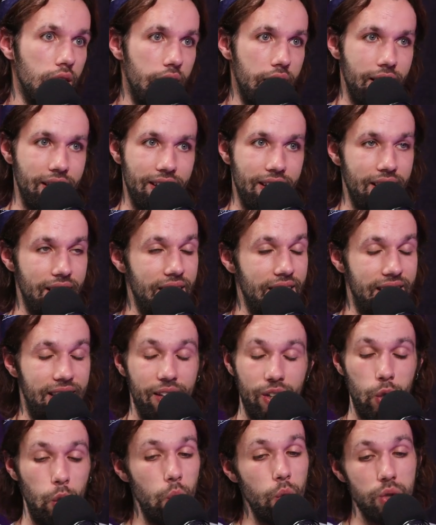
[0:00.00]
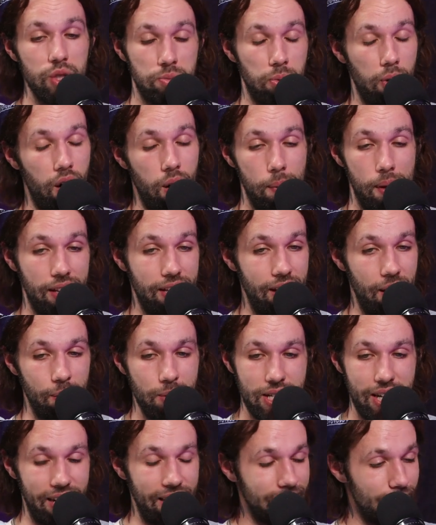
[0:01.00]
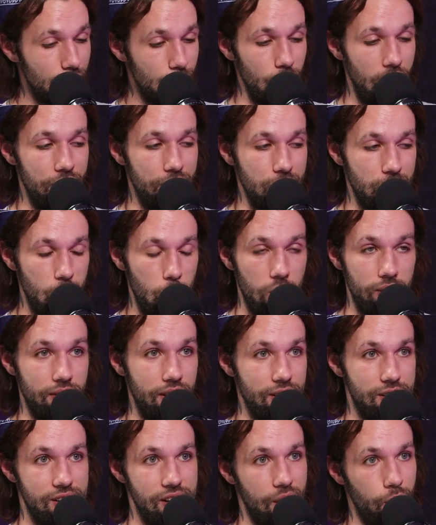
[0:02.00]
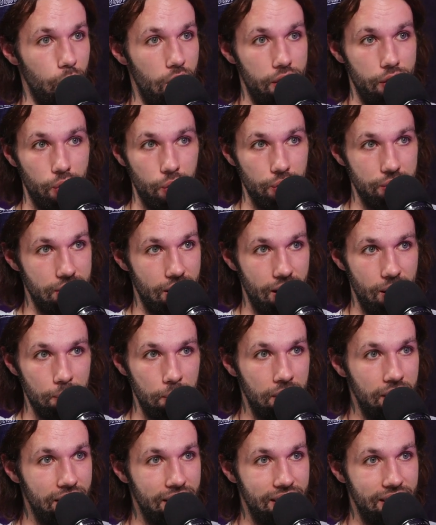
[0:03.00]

Like the coolest part about that was I got to drive this Corvette Stingray the whole time